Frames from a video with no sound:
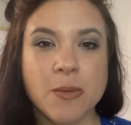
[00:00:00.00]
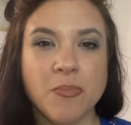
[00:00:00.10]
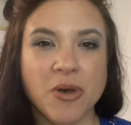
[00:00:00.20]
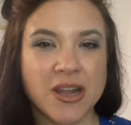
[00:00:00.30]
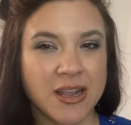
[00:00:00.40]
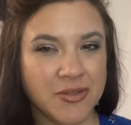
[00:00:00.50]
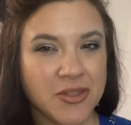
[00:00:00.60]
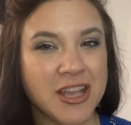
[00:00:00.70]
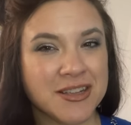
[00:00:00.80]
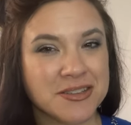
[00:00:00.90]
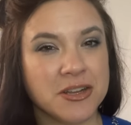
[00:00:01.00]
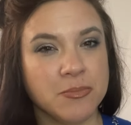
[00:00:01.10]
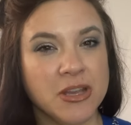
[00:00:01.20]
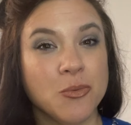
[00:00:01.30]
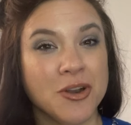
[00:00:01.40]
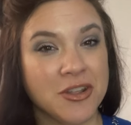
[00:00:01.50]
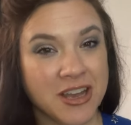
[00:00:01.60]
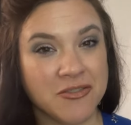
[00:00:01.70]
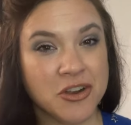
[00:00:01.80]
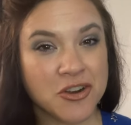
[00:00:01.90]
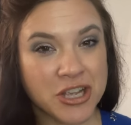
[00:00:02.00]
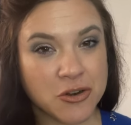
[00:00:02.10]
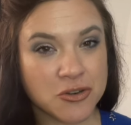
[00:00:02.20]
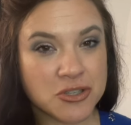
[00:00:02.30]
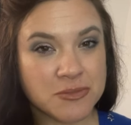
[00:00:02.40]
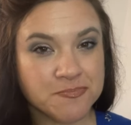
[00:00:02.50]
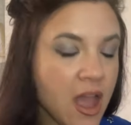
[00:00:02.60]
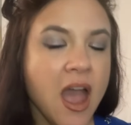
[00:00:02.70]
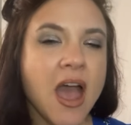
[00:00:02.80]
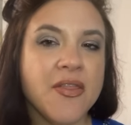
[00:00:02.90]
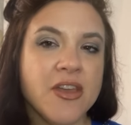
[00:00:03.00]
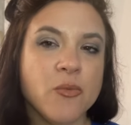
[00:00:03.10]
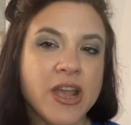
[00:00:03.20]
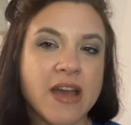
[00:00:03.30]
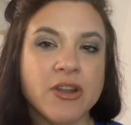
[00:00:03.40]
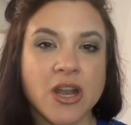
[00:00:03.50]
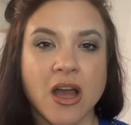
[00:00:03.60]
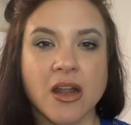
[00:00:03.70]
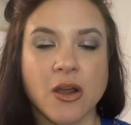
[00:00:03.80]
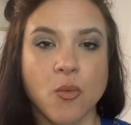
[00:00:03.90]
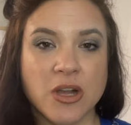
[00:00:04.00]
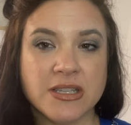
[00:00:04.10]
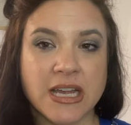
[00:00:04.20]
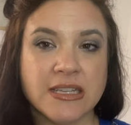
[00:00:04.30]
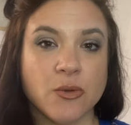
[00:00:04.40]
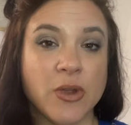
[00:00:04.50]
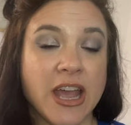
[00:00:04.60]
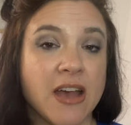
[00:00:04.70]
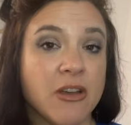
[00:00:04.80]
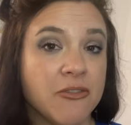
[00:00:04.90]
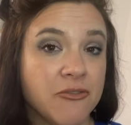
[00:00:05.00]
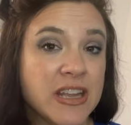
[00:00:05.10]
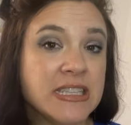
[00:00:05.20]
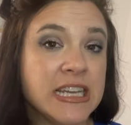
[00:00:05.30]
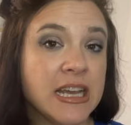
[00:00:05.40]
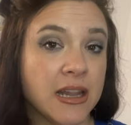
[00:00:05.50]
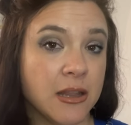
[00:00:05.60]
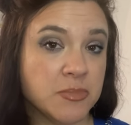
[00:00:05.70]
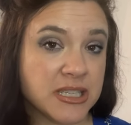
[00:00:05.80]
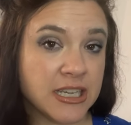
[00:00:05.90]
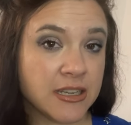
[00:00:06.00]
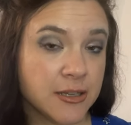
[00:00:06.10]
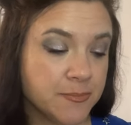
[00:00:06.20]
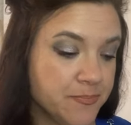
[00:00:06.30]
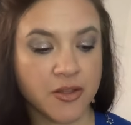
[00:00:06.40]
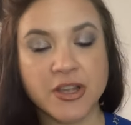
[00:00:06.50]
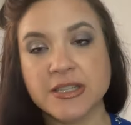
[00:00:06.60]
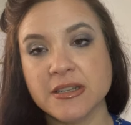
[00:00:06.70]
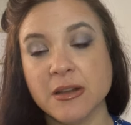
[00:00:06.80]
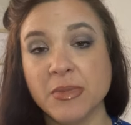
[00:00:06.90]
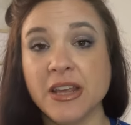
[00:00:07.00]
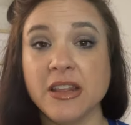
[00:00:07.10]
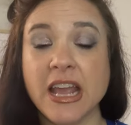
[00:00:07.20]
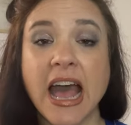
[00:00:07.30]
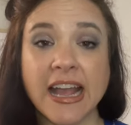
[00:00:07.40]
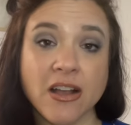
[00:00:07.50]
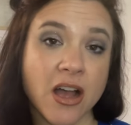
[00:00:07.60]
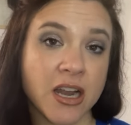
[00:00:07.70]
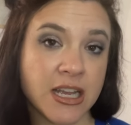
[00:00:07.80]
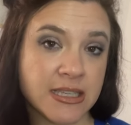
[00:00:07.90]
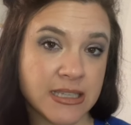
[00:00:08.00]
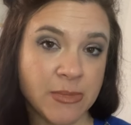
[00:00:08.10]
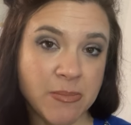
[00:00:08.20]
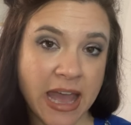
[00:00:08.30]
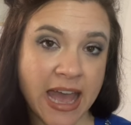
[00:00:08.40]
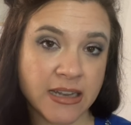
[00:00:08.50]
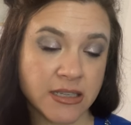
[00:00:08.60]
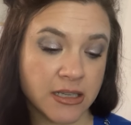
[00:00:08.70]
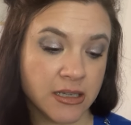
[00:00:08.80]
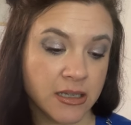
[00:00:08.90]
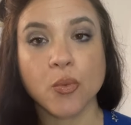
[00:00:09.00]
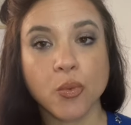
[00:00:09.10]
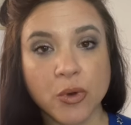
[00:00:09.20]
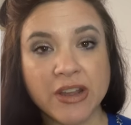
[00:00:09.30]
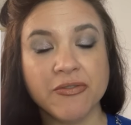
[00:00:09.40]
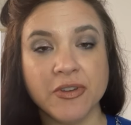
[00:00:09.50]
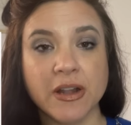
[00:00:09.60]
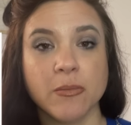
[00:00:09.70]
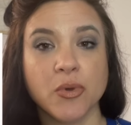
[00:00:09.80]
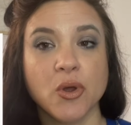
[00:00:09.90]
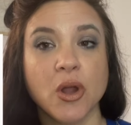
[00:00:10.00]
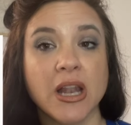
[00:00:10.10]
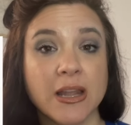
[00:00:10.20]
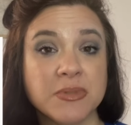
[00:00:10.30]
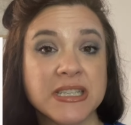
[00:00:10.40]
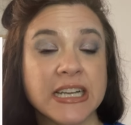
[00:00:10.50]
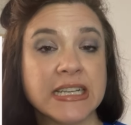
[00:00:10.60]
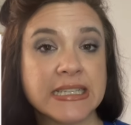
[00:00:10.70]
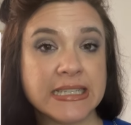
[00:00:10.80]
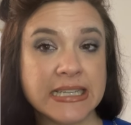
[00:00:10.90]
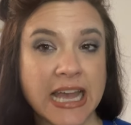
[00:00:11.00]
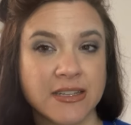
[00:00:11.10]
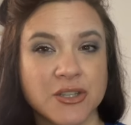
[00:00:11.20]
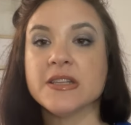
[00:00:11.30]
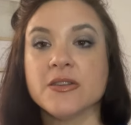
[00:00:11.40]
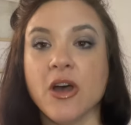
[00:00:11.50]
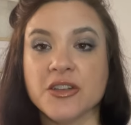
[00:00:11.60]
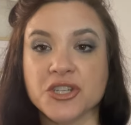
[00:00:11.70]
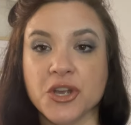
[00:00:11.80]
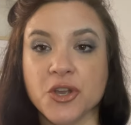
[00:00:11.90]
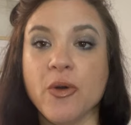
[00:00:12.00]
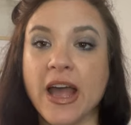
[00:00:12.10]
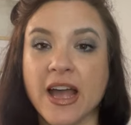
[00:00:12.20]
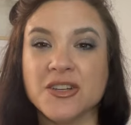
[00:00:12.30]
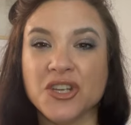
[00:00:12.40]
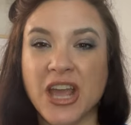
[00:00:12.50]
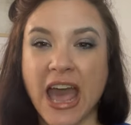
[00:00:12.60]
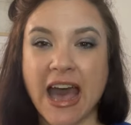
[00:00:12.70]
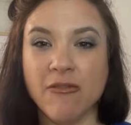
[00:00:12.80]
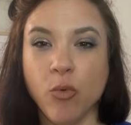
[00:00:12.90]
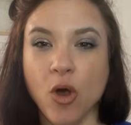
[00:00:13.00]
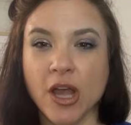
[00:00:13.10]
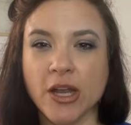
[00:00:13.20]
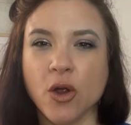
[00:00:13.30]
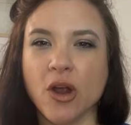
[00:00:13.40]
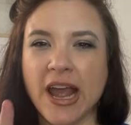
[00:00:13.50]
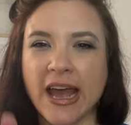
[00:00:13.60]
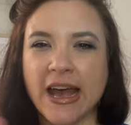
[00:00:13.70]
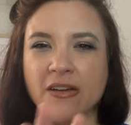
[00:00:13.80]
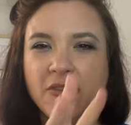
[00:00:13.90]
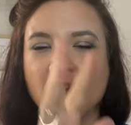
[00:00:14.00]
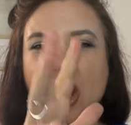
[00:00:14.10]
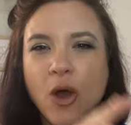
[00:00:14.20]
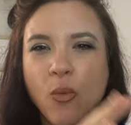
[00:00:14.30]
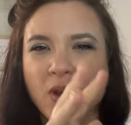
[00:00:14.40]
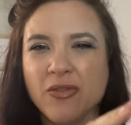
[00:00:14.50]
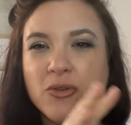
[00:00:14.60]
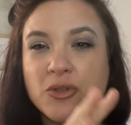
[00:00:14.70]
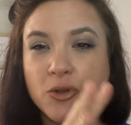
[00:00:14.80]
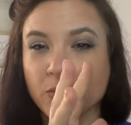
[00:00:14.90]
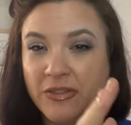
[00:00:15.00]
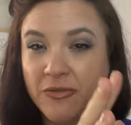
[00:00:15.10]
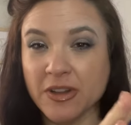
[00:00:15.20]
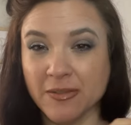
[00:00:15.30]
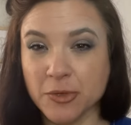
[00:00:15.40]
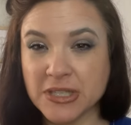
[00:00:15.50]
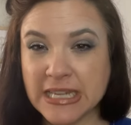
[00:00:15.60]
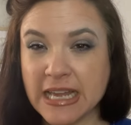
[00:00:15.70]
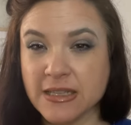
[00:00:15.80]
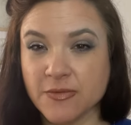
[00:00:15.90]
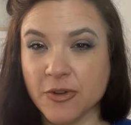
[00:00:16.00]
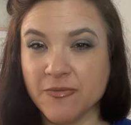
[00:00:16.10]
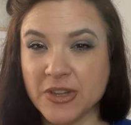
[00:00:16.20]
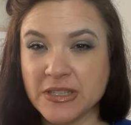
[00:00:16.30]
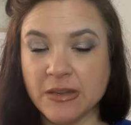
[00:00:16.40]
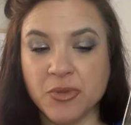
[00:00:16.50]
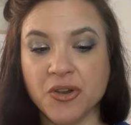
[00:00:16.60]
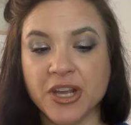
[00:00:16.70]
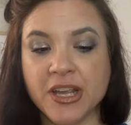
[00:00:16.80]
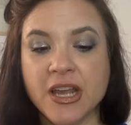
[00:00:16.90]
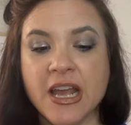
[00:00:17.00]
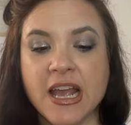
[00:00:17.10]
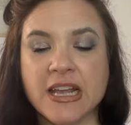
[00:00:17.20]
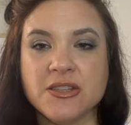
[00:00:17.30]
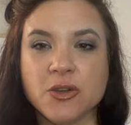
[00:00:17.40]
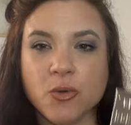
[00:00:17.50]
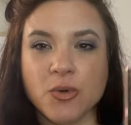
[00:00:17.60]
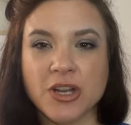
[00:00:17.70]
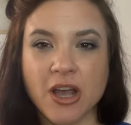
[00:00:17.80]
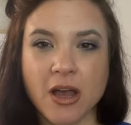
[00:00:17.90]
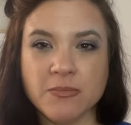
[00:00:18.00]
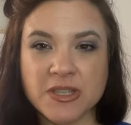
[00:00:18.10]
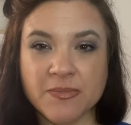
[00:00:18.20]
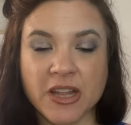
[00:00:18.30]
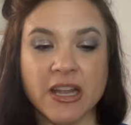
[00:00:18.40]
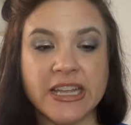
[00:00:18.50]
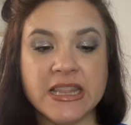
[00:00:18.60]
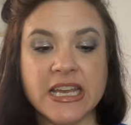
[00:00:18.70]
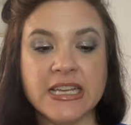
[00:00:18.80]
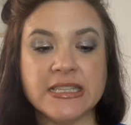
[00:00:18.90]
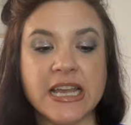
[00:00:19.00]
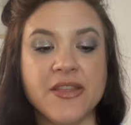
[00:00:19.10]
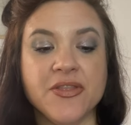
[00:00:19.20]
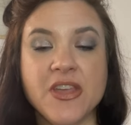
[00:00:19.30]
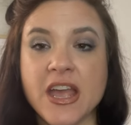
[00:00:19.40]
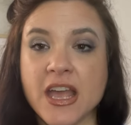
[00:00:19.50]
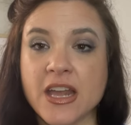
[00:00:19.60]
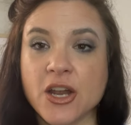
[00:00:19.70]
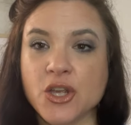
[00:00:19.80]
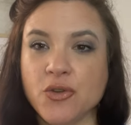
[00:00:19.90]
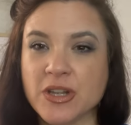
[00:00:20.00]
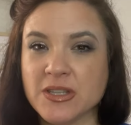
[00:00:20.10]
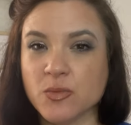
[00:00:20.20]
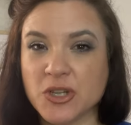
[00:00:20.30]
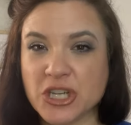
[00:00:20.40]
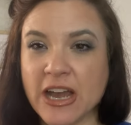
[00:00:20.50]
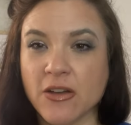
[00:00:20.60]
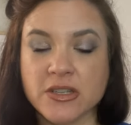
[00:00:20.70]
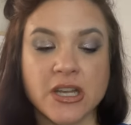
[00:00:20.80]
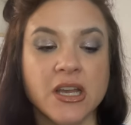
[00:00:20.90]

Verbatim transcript: but I think it's gonna be one of the heavier hitters. And then we have a non one size, we have Fenty lipstick. This is gonna be the Icon Semi Matte refillable lipstick set. So I'll show you, I actually have one or I have one of those little refillable sets from Fenty Beauty. And so it would come something like this and then you can switch out